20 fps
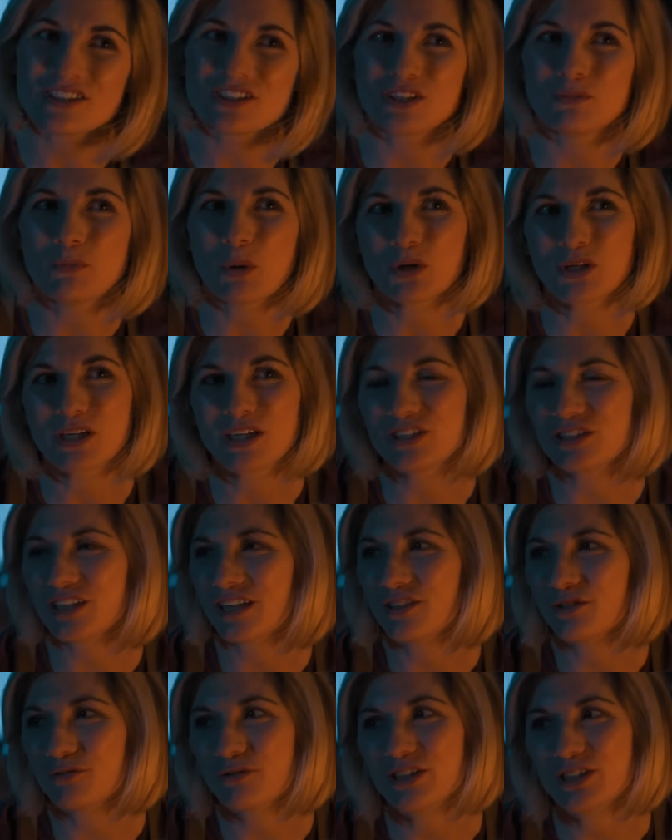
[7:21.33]
to body and
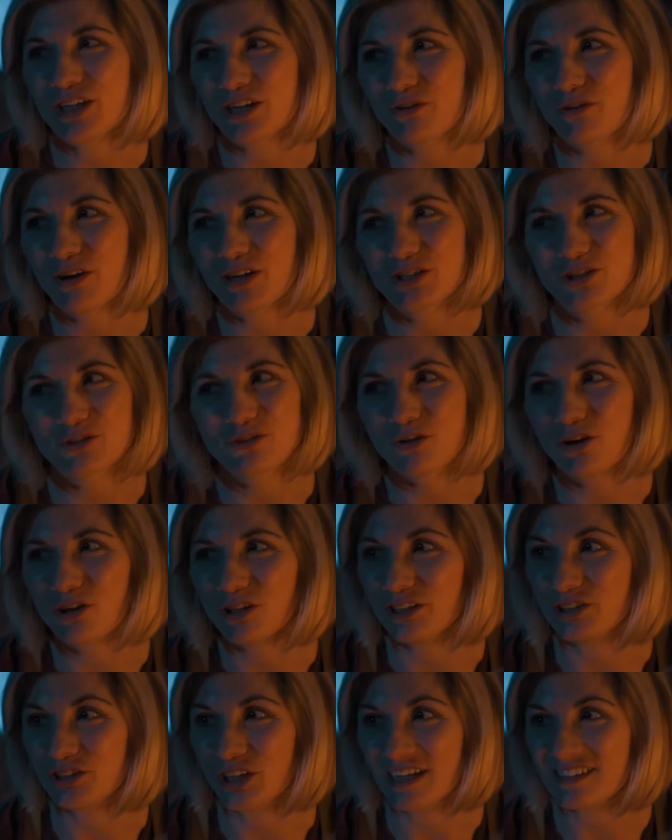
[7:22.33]
gender regeneration are all
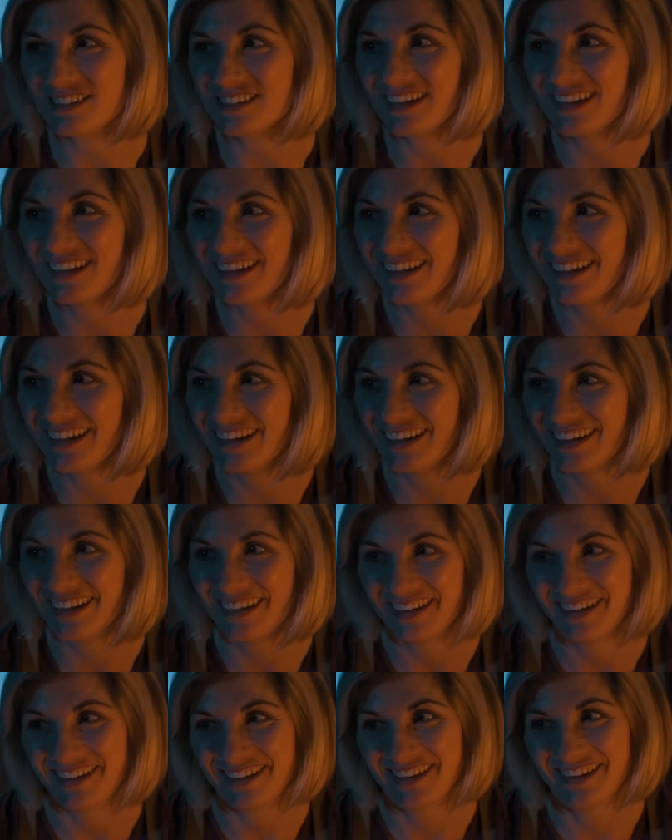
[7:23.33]
in jest. I'm
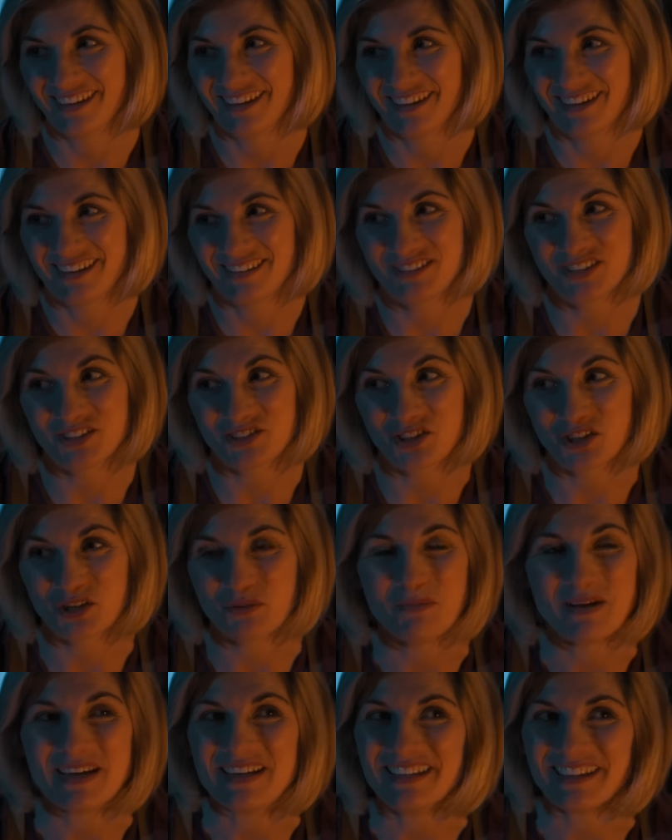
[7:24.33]
such a
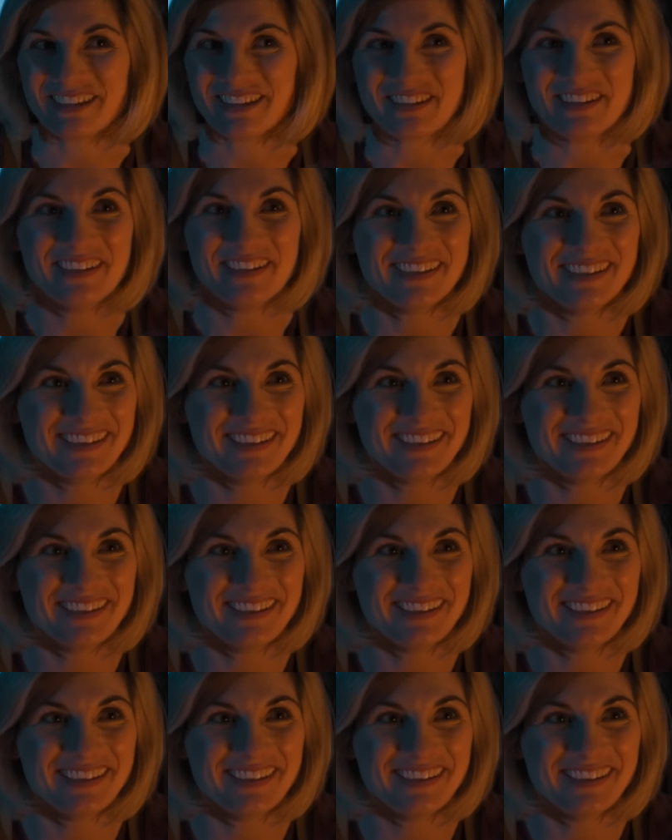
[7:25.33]
comedian.